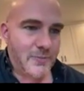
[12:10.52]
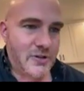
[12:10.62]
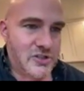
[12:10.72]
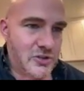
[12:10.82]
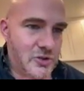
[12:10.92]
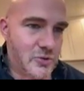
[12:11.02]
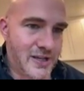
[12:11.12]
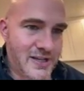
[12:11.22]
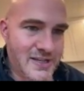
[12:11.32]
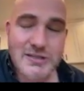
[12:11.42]
what I'm going to do
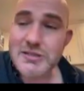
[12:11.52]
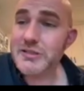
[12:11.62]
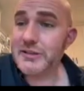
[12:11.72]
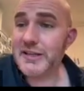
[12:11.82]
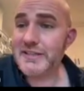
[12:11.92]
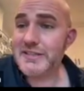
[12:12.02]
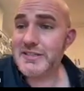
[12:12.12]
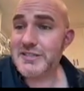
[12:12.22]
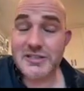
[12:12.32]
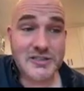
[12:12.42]
is
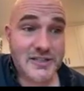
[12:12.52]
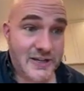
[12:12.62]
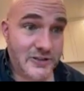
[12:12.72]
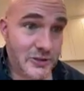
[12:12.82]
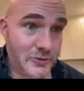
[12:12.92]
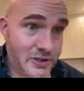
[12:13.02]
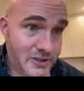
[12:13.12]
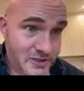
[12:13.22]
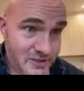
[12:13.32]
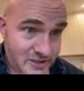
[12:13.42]
let's download
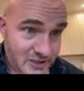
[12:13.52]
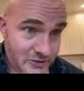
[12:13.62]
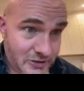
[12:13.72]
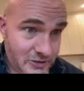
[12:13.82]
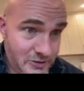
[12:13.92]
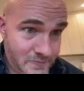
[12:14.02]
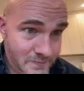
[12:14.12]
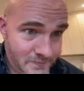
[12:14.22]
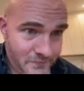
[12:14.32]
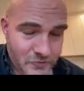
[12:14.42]
this. Download.
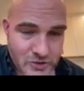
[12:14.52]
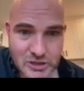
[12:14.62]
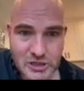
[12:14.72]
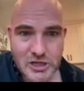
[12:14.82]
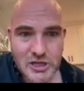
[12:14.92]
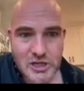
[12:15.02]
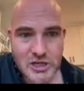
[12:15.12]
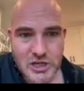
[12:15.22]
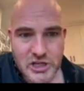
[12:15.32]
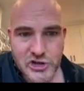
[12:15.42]

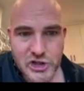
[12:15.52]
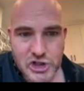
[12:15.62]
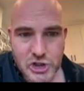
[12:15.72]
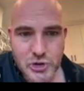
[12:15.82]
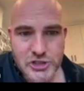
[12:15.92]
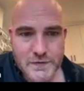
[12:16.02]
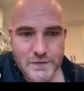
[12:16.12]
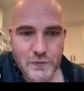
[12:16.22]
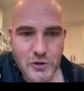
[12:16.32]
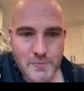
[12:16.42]
You can choose the
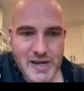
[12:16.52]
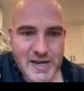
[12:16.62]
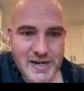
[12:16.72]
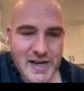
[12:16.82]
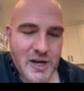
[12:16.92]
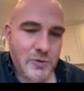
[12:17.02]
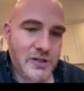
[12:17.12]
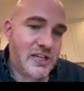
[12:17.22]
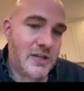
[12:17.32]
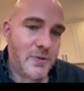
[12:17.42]
format. I
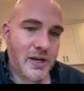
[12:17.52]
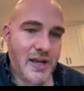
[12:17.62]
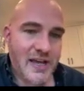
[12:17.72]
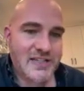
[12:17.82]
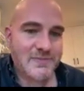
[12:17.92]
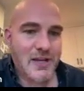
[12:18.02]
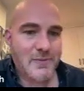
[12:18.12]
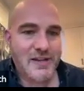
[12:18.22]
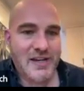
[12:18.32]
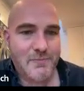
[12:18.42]
would keep it as
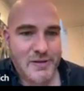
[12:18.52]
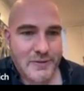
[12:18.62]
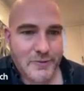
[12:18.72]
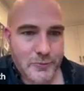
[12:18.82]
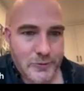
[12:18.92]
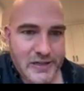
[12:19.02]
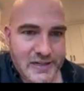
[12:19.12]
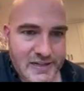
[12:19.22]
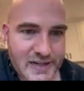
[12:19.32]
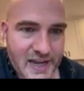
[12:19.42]
maybe an
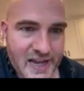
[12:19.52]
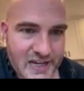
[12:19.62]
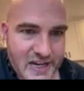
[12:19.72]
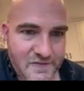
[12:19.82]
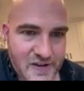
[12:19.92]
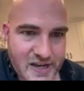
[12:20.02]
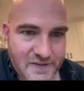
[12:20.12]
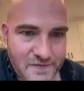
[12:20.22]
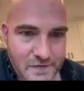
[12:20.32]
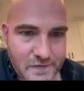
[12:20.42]
MP3,
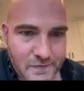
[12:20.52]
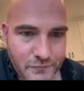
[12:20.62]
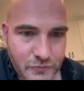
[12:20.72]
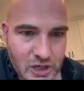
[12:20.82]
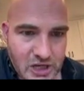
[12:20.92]
AIFF,